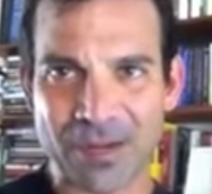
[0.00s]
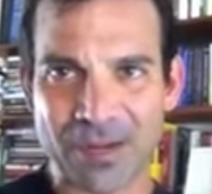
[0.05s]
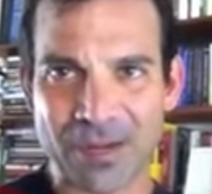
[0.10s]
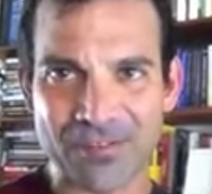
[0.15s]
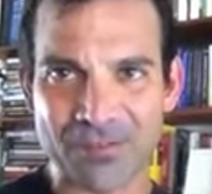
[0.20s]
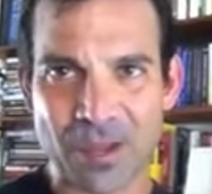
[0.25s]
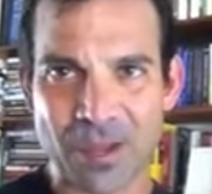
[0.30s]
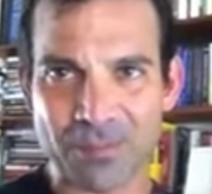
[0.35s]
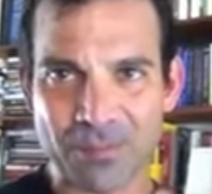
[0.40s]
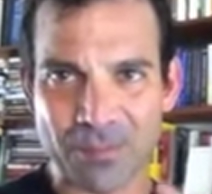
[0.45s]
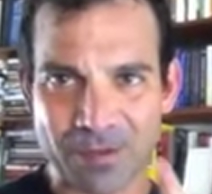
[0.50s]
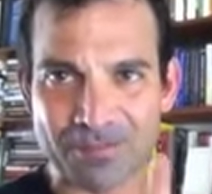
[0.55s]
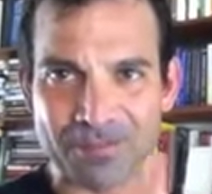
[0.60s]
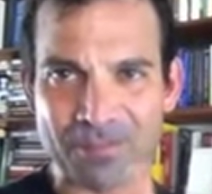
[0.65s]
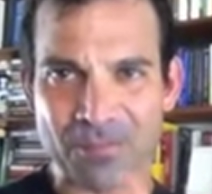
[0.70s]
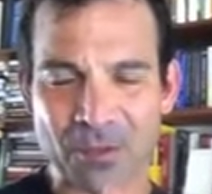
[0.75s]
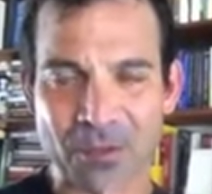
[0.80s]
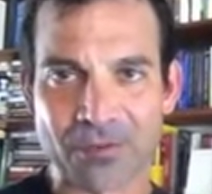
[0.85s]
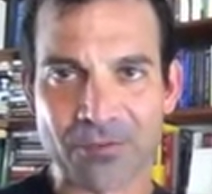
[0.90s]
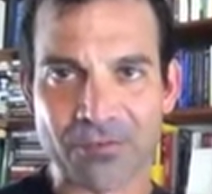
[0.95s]
or turn it down a
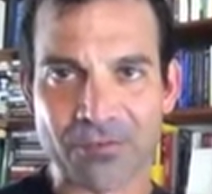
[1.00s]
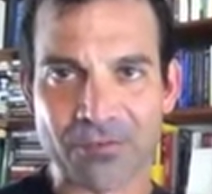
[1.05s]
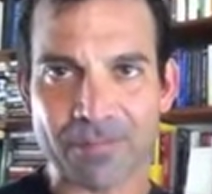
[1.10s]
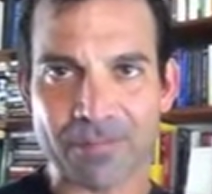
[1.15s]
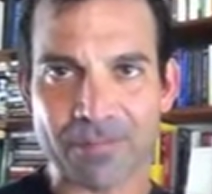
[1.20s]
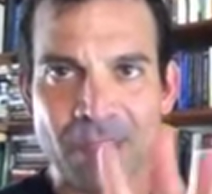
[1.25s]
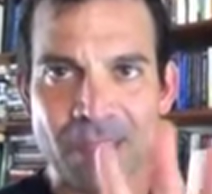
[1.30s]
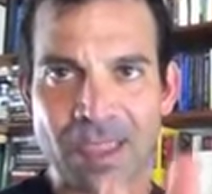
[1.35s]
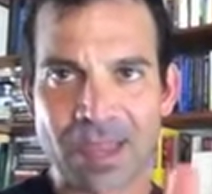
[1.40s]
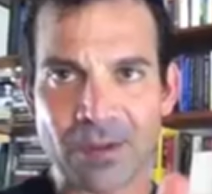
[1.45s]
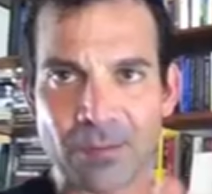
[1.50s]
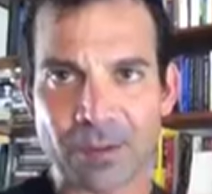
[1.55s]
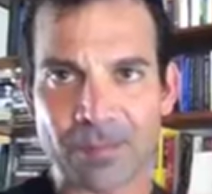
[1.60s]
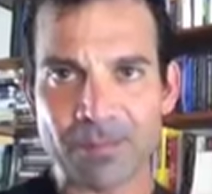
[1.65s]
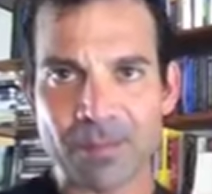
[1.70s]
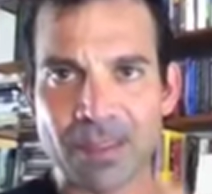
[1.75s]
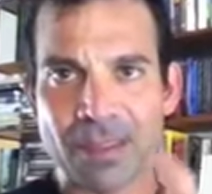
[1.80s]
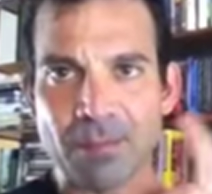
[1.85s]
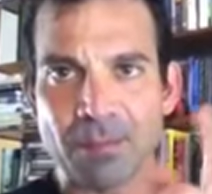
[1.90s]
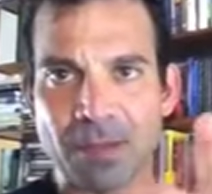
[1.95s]
little bit at least.
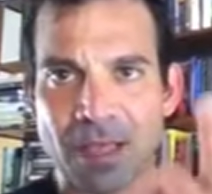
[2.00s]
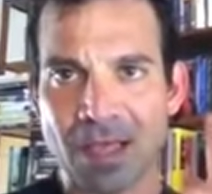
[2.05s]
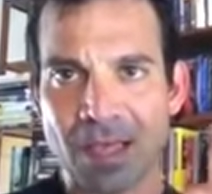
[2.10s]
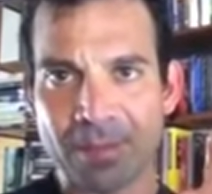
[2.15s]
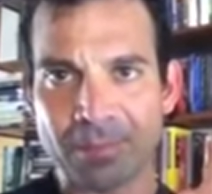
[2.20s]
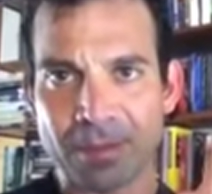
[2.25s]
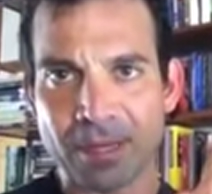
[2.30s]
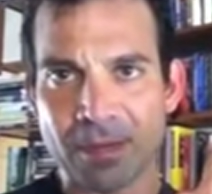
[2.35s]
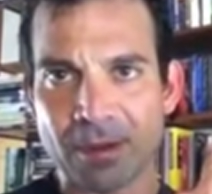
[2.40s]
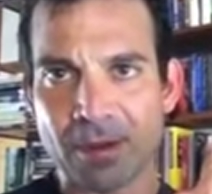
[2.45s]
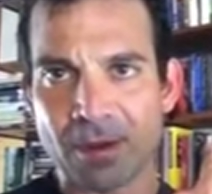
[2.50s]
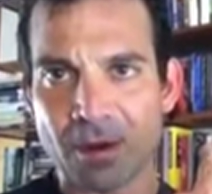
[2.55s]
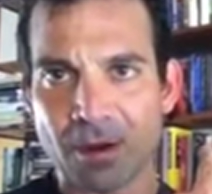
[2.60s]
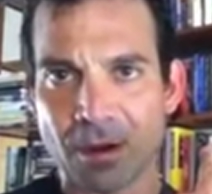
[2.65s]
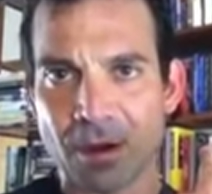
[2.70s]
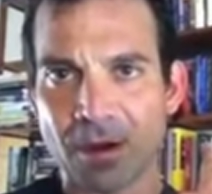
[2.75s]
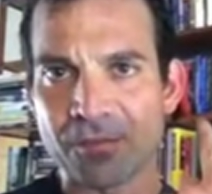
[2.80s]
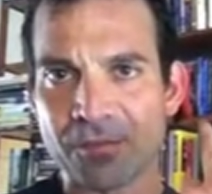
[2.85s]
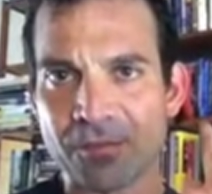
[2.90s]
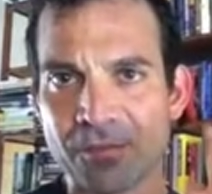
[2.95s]
You see this little
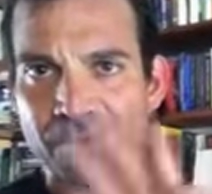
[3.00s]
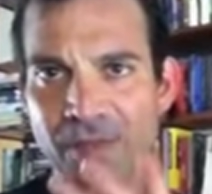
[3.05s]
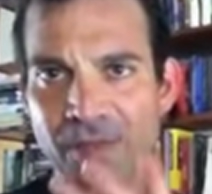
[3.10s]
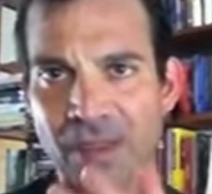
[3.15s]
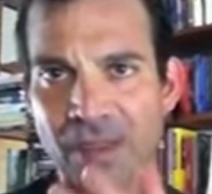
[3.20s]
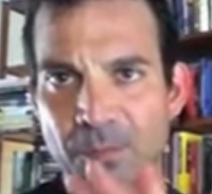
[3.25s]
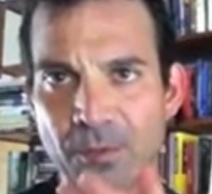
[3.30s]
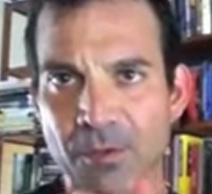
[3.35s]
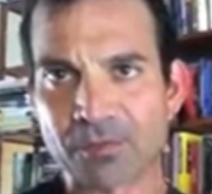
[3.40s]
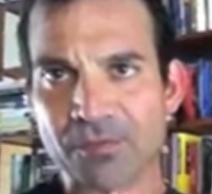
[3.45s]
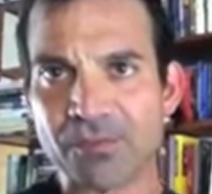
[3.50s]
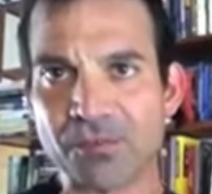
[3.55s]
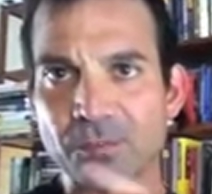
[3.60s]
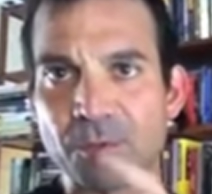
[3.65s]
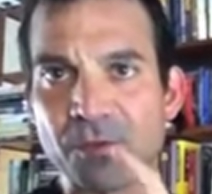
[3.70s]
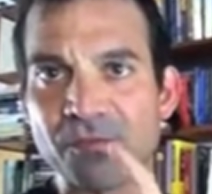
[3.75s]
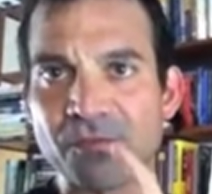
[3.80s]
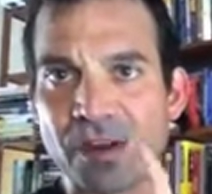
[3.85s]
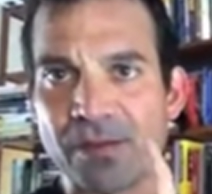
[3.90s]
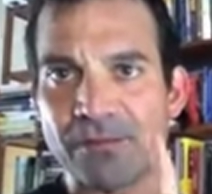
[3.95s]
MySpeed window pop
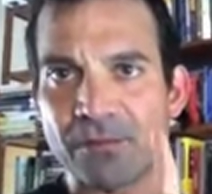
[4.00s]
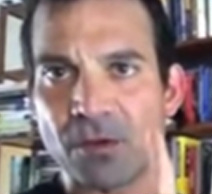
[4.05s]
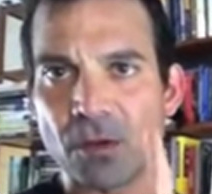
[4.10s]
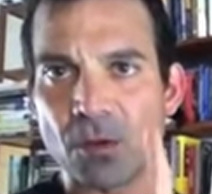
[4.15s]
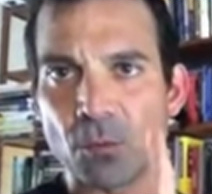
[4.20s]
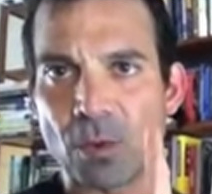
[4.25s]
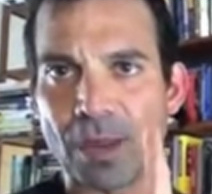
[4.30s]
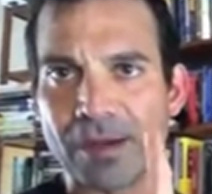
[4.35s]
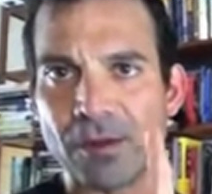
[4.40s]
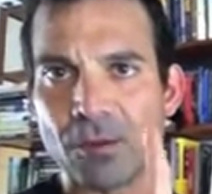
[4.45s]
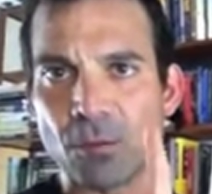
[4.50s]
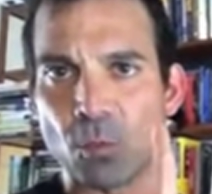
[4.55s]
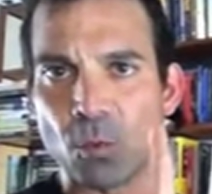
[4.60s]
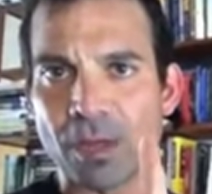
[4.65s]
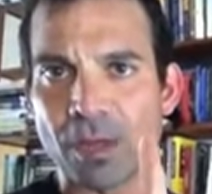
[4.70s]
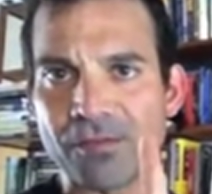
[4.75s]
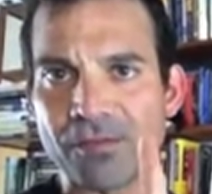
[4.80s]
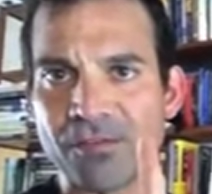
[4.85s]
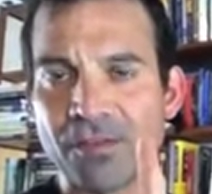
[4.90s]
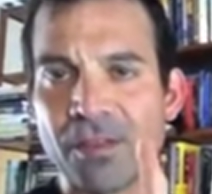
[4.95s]
up, and what I can actually
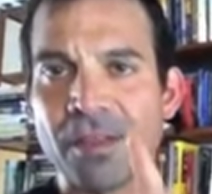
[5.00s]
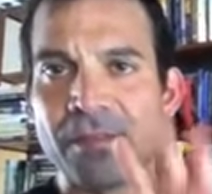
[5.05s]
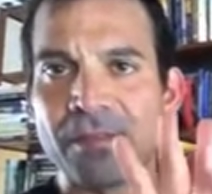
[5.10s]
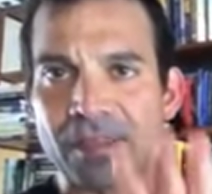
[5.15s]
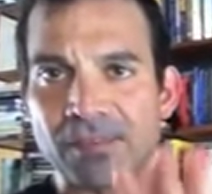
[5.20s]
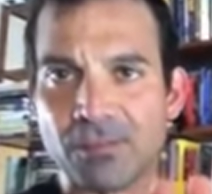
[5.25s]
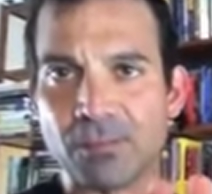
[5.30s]
do is I can